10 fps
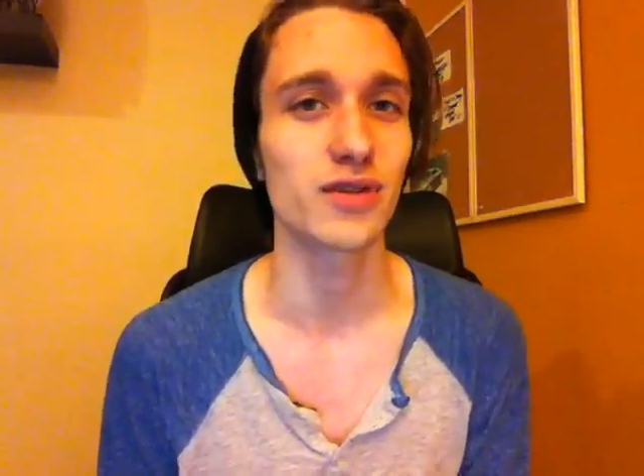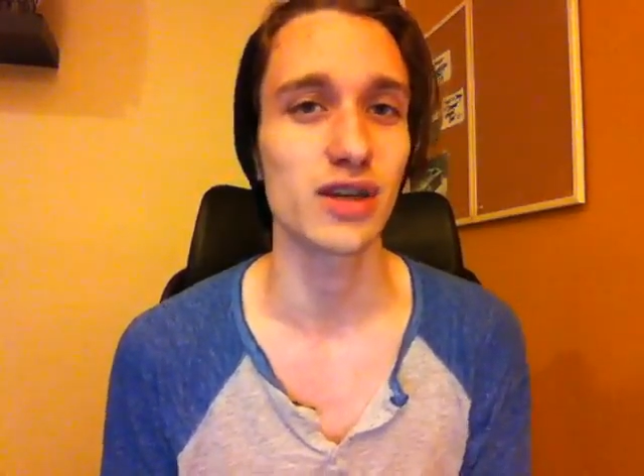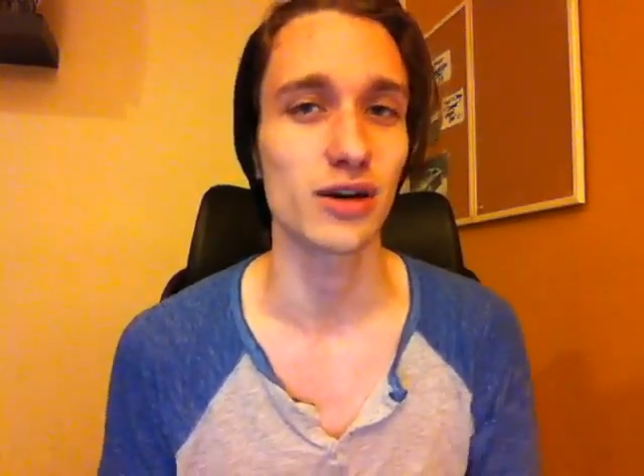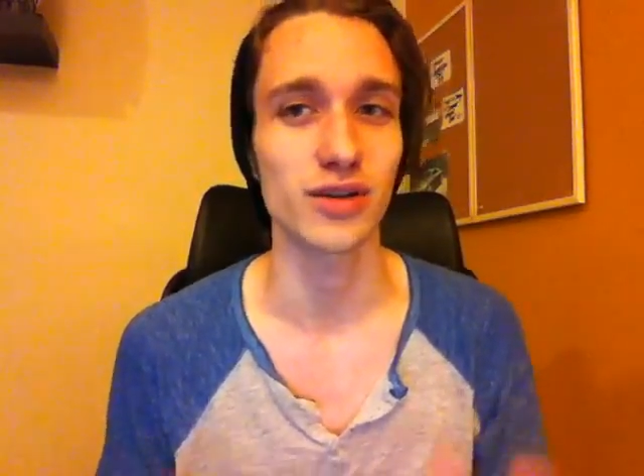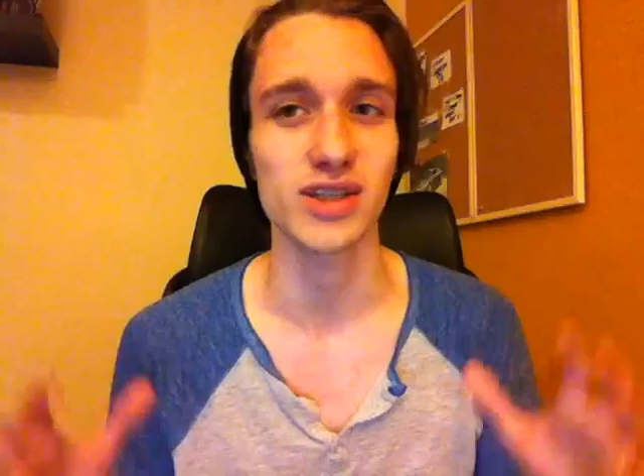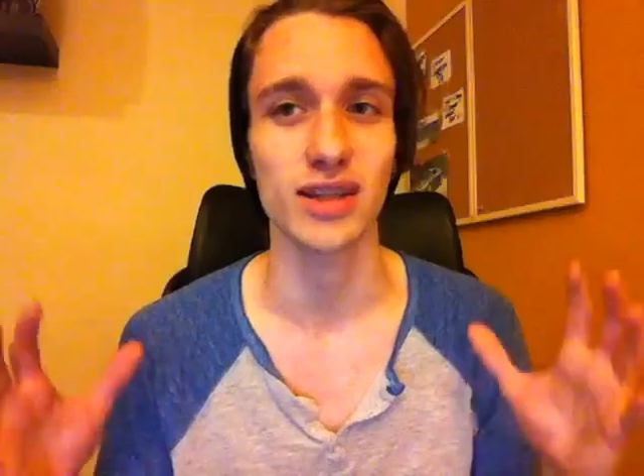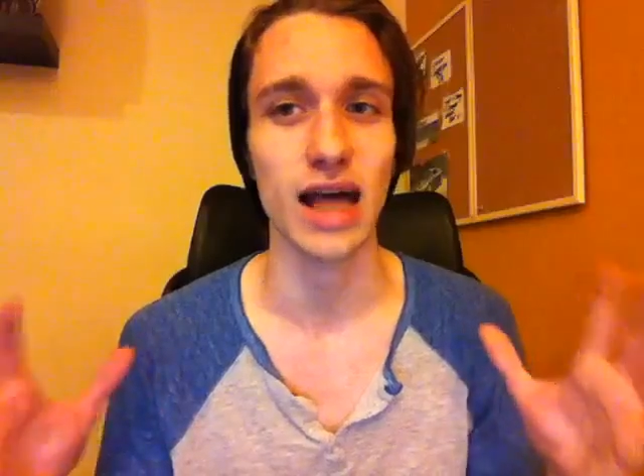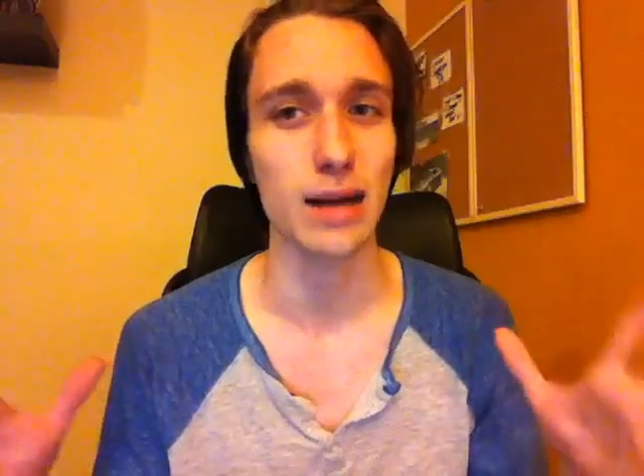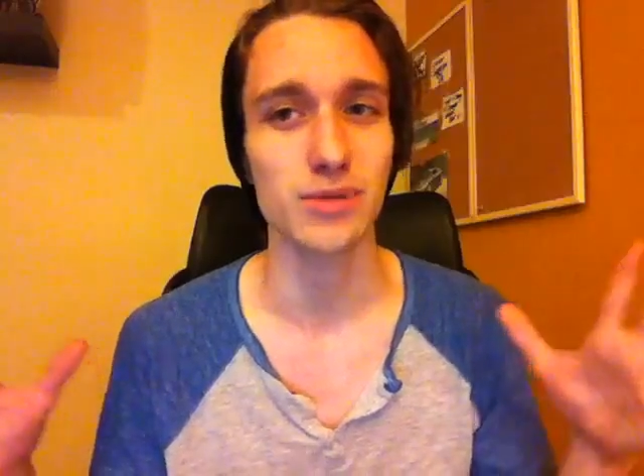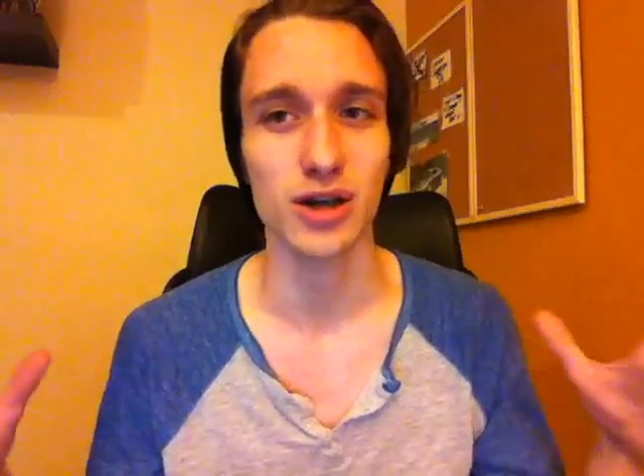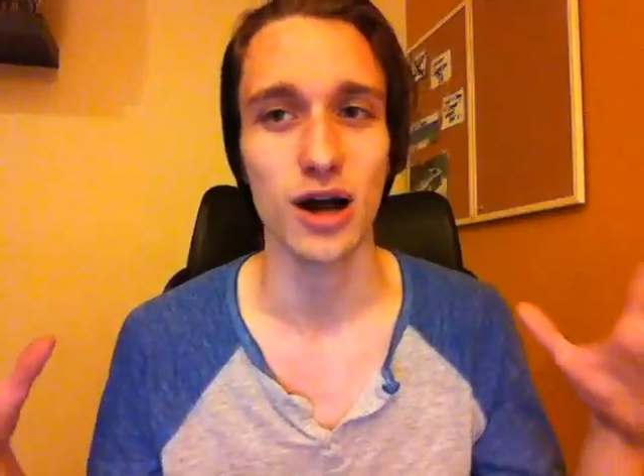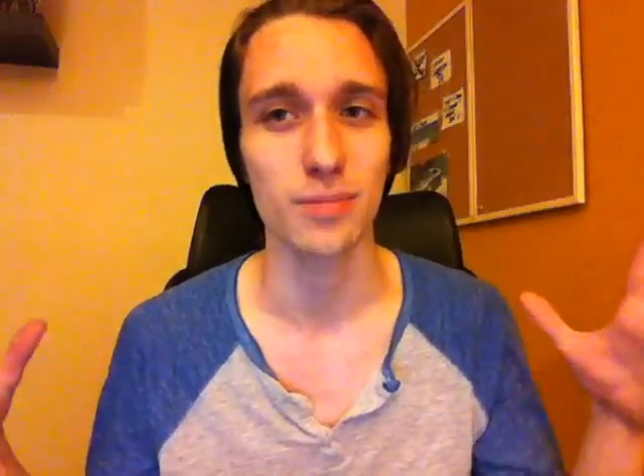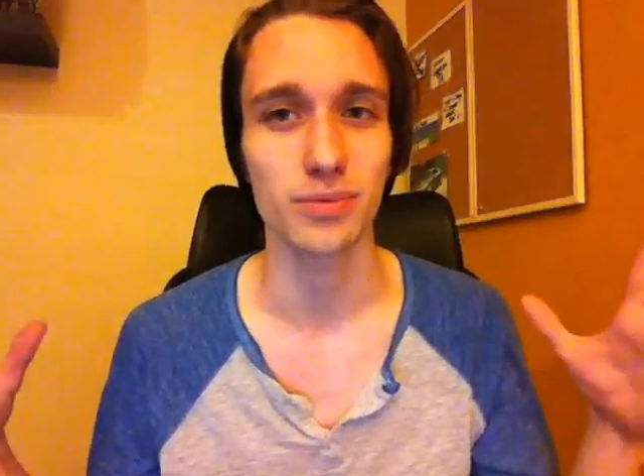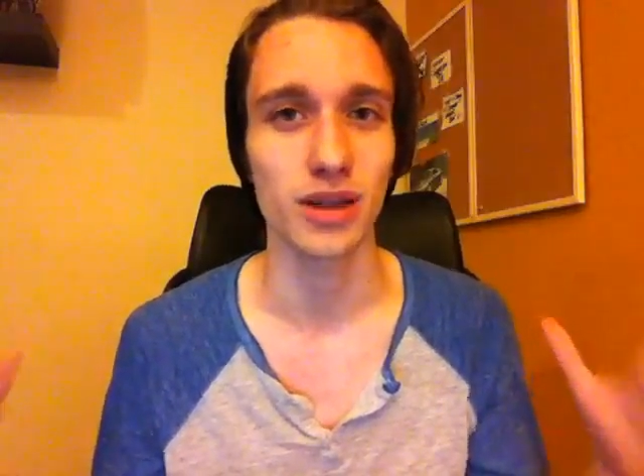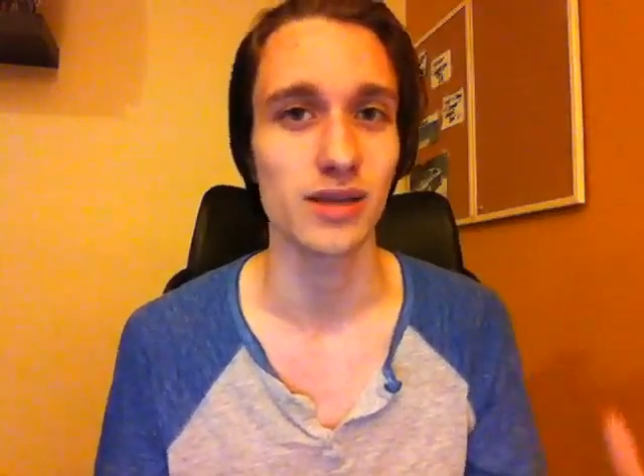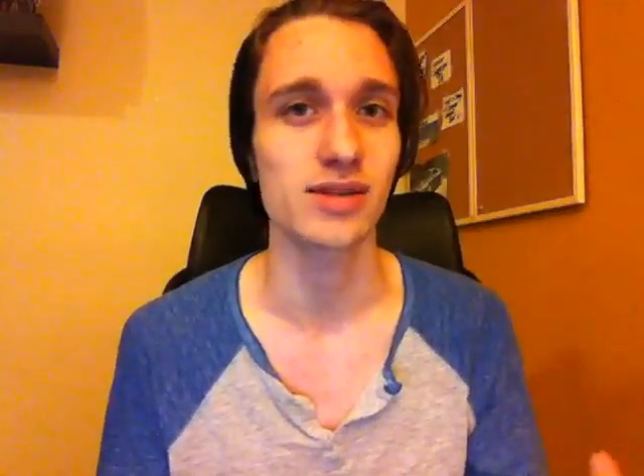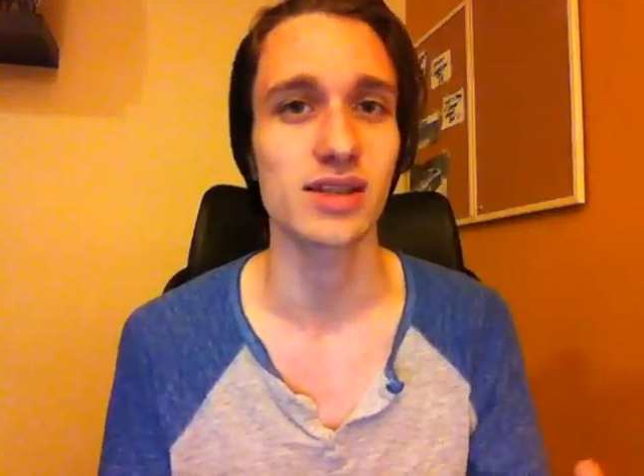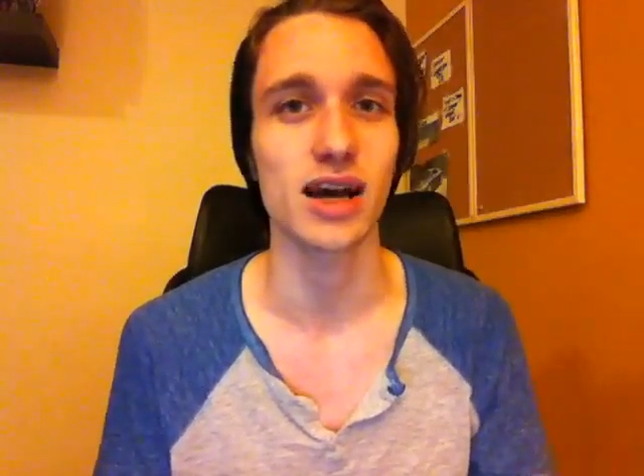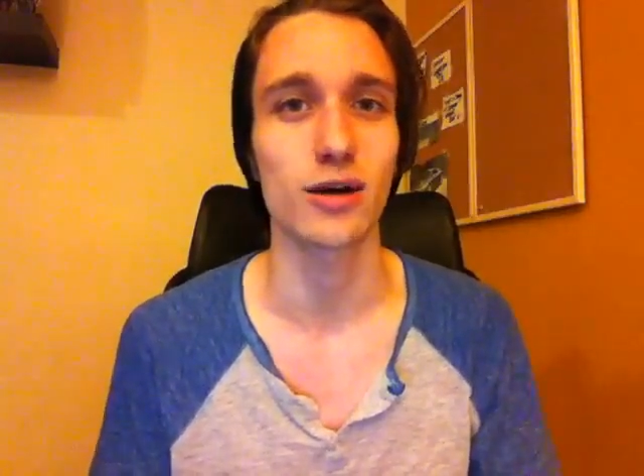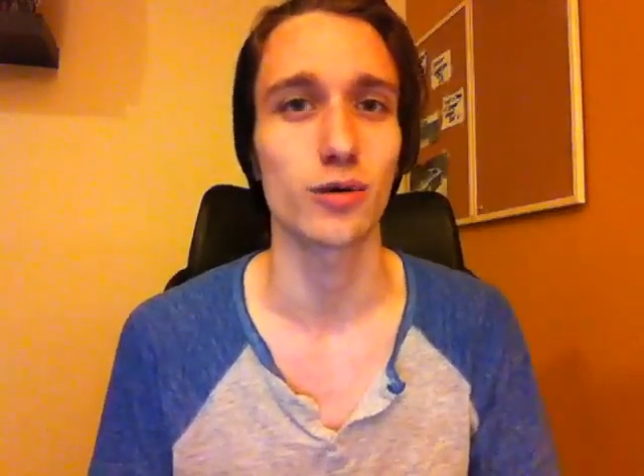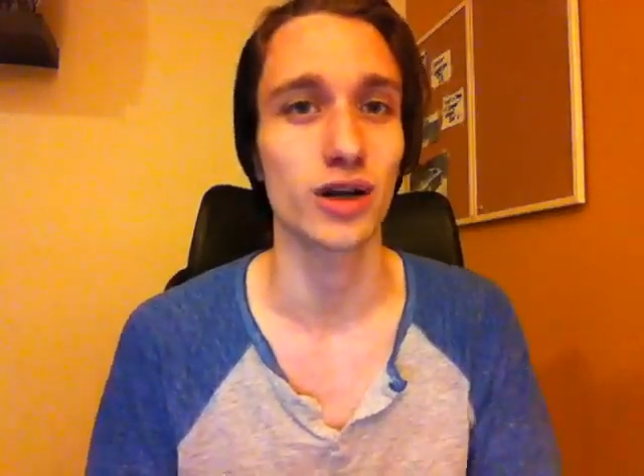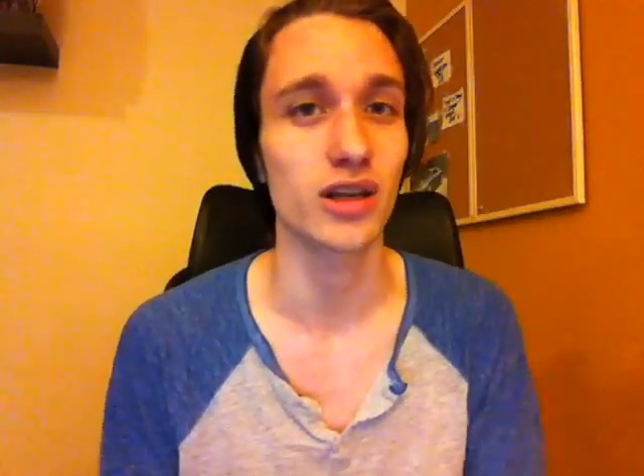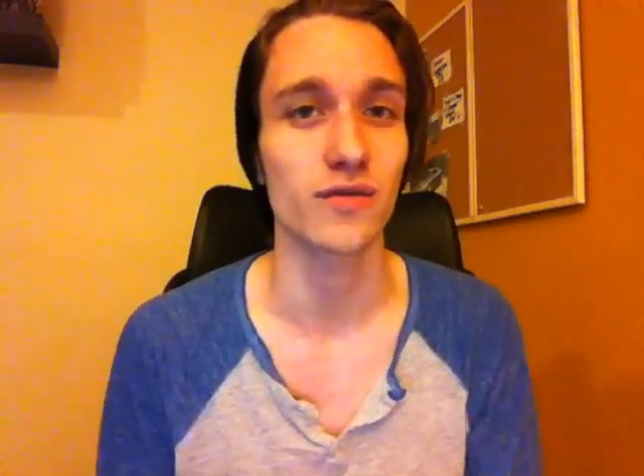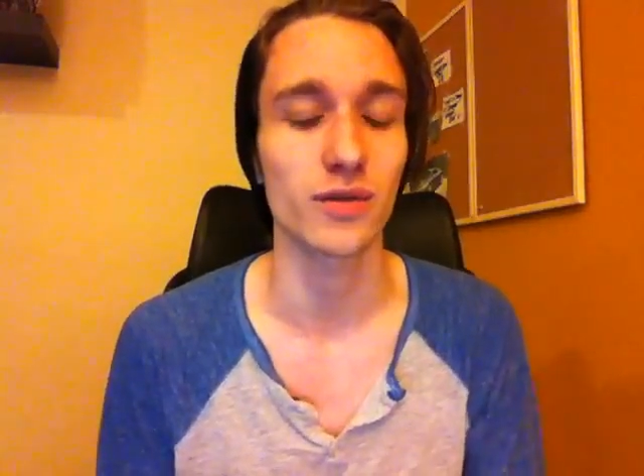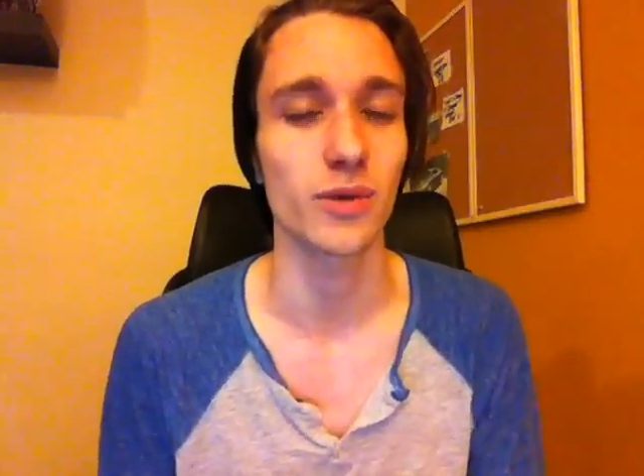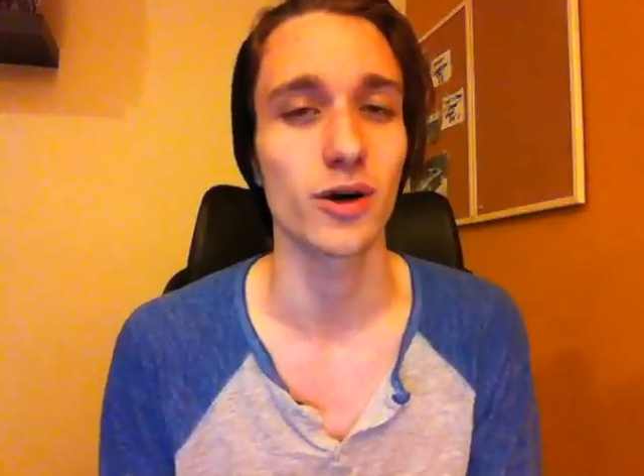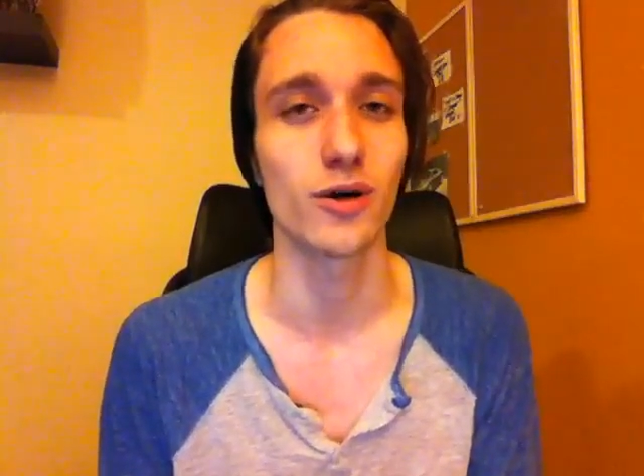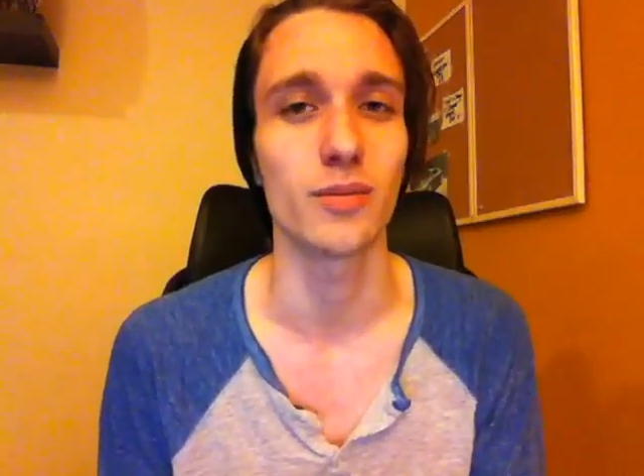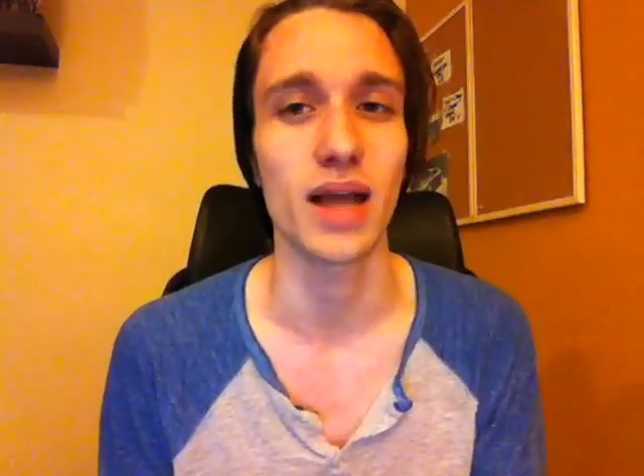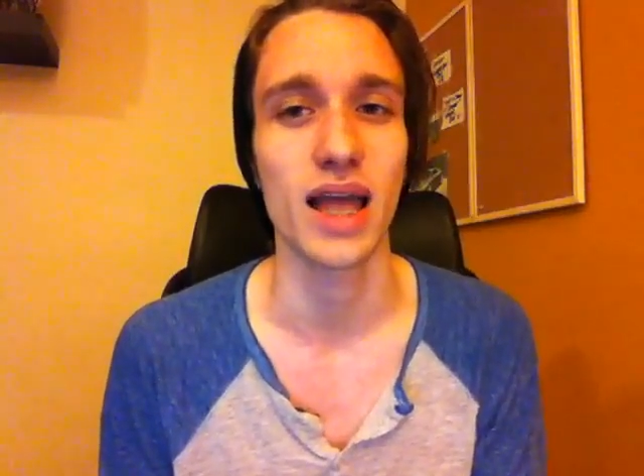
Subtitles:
this laptop lifestyle working from home,